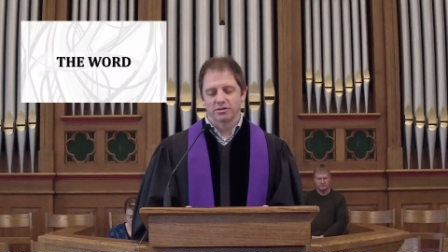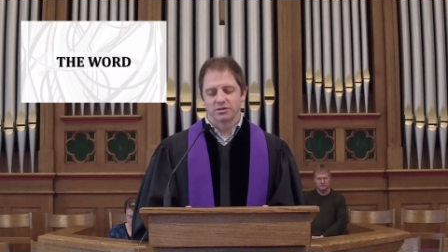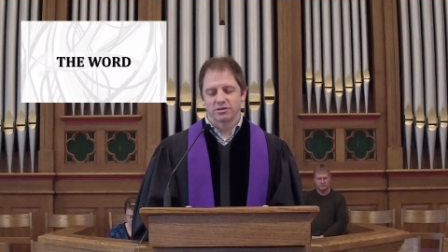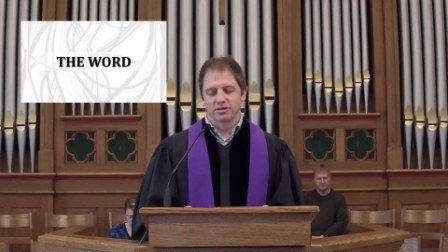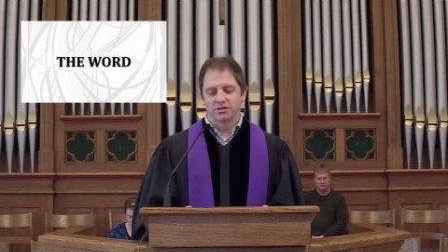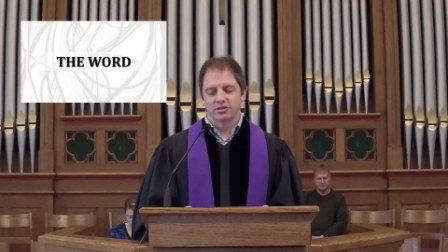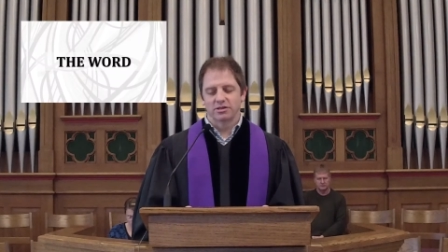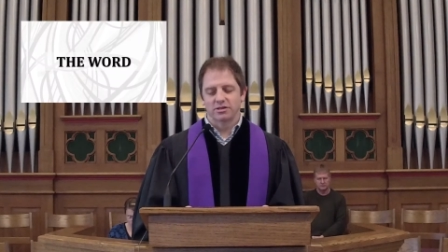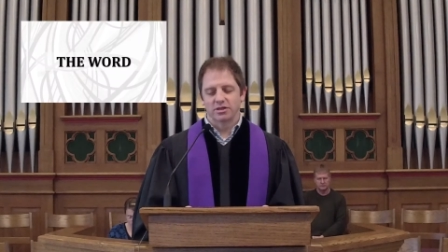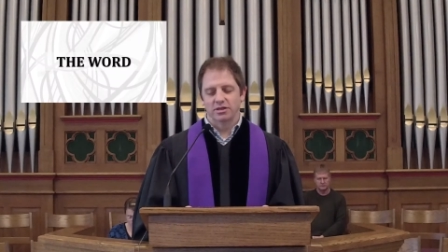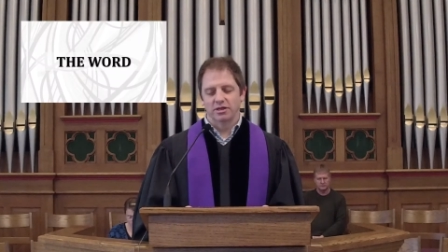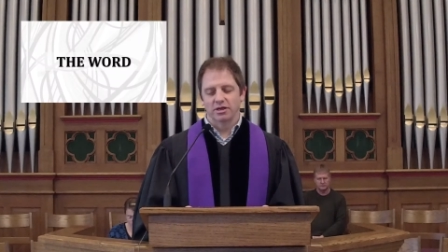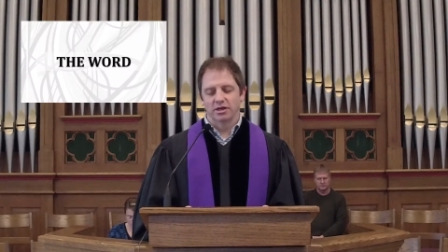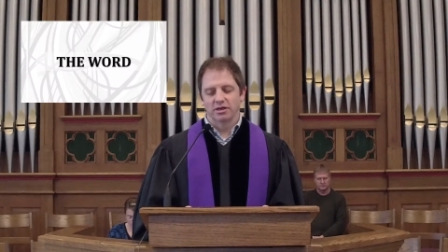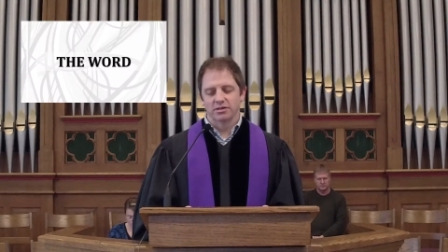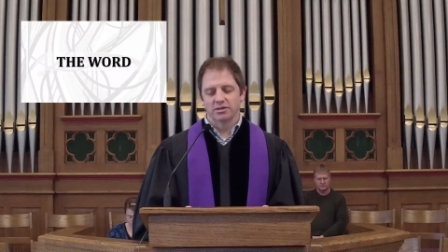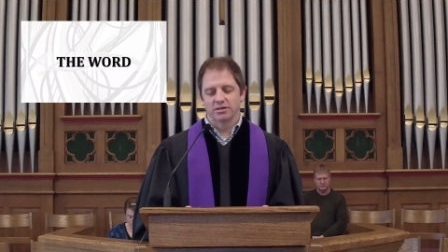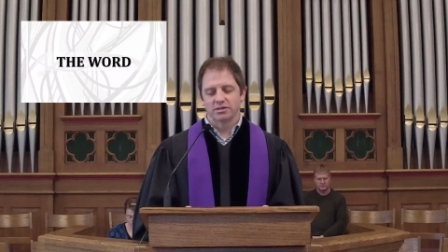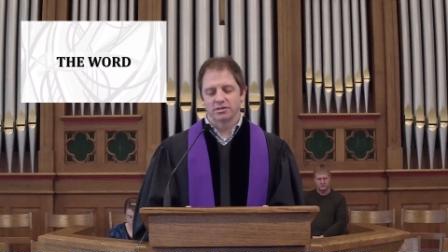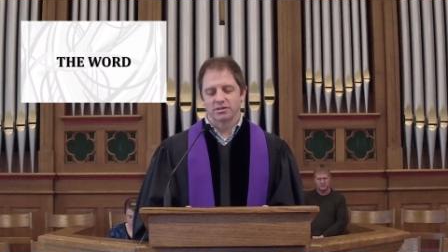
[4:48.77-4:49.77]
to see
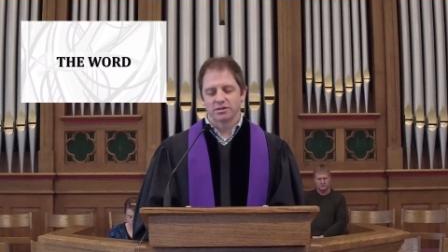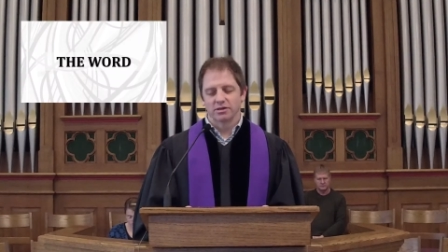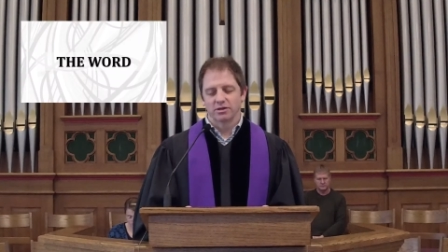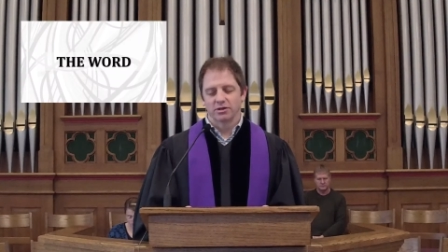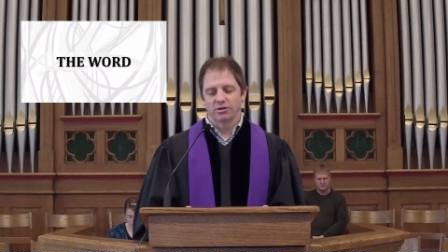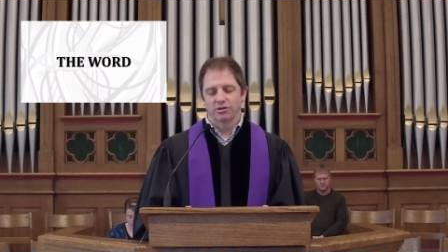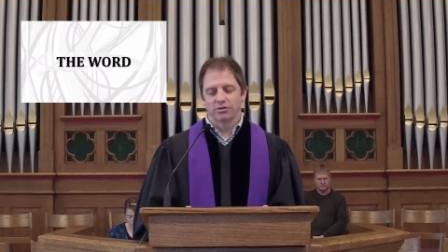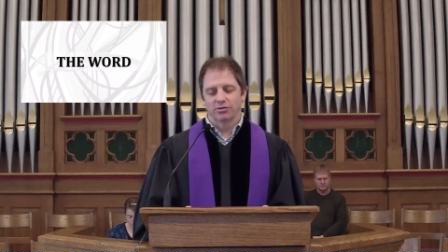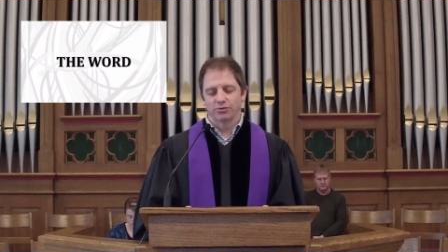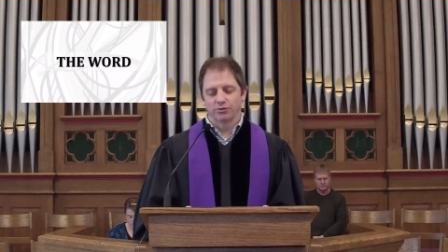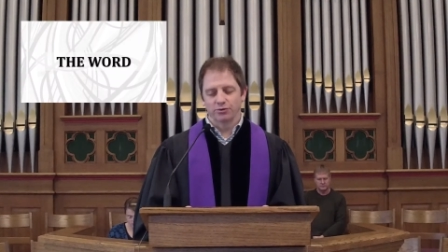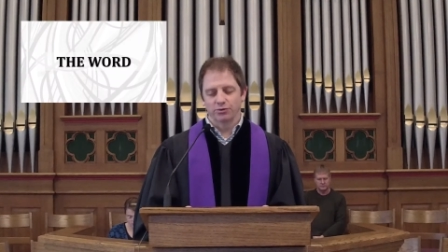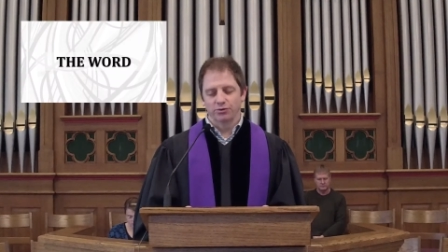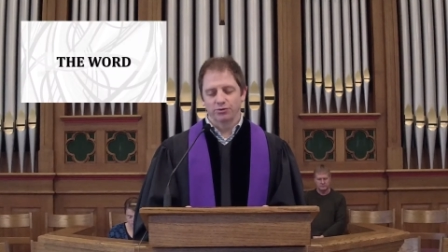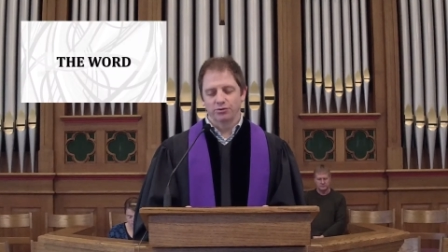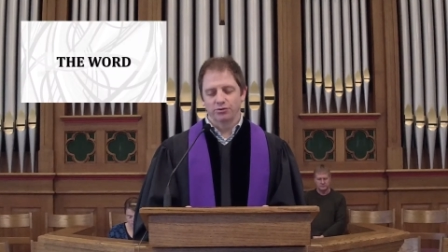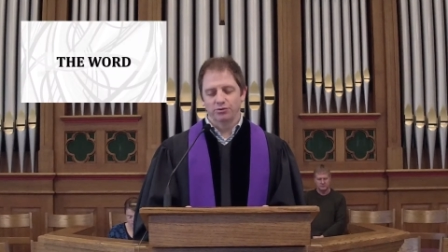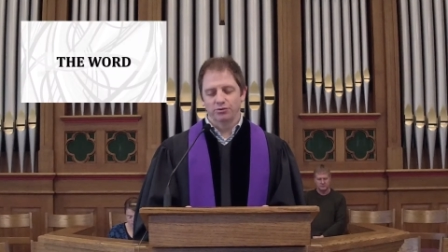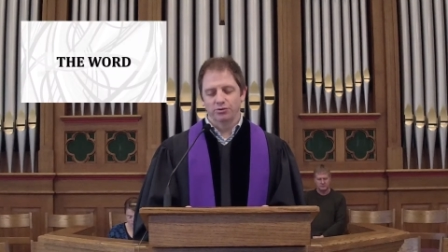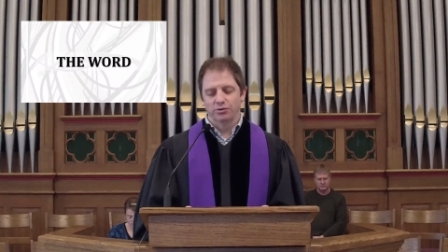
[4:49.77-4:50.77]
us
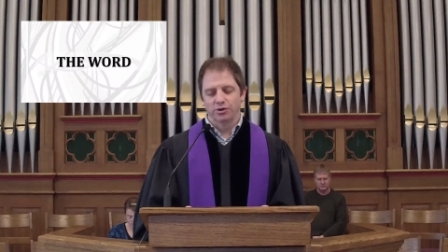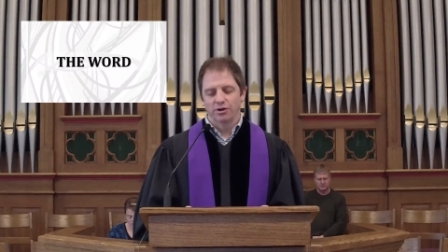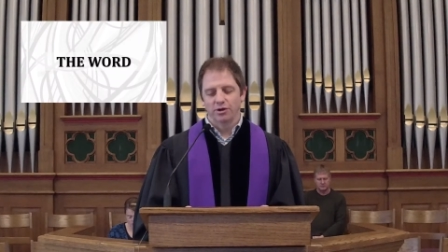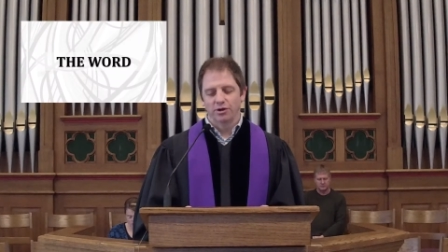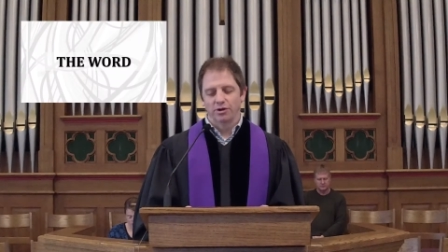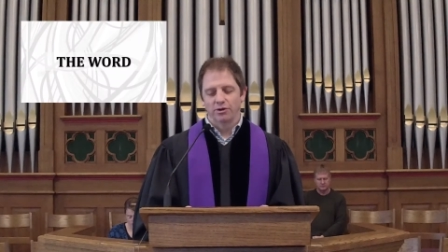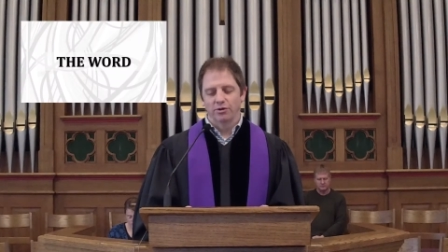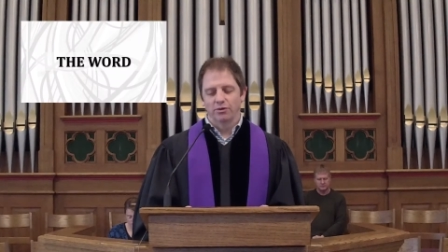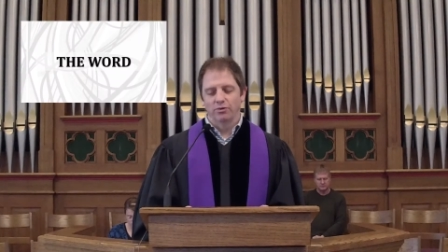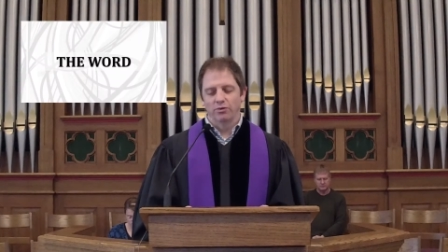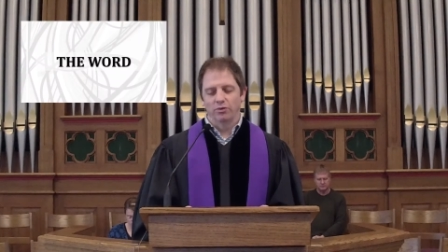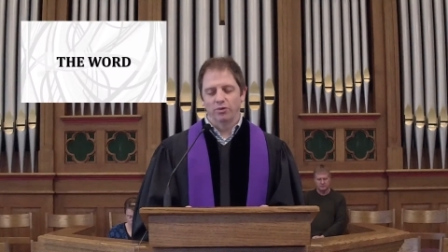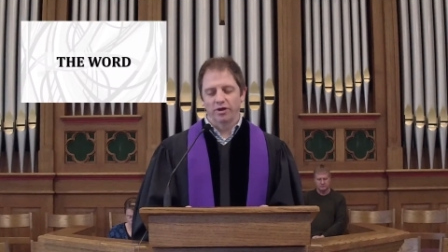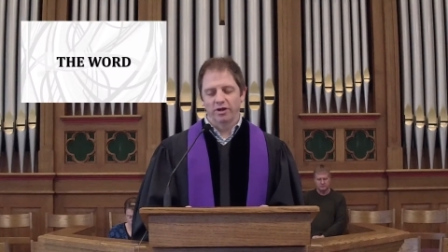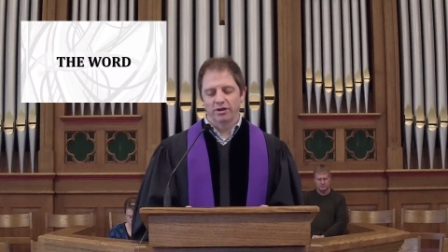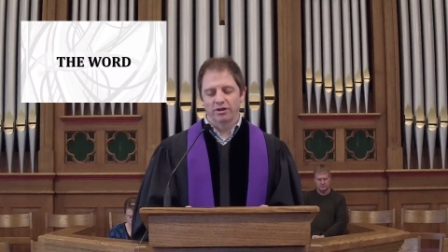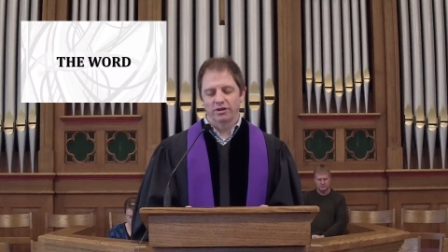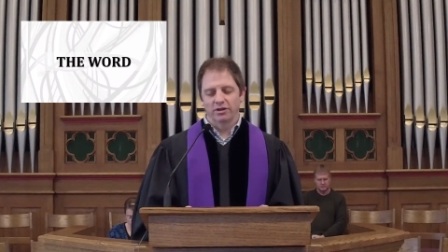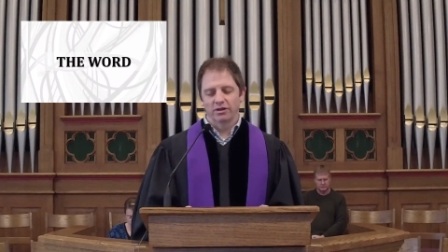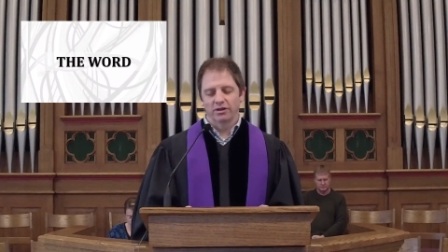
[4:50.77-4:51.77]
through,
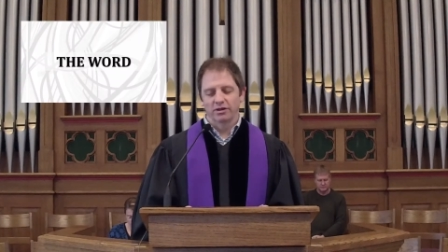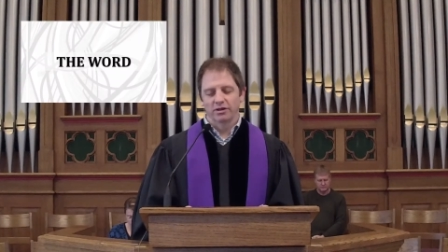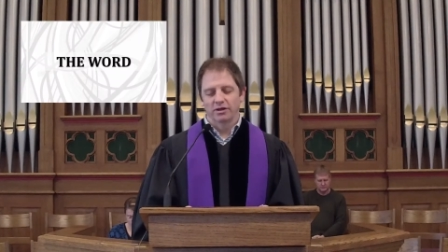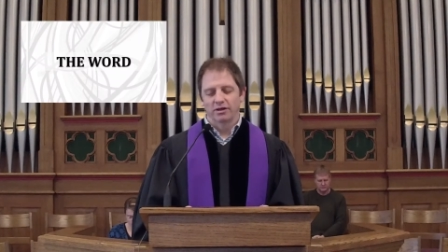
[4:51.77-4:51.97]
with,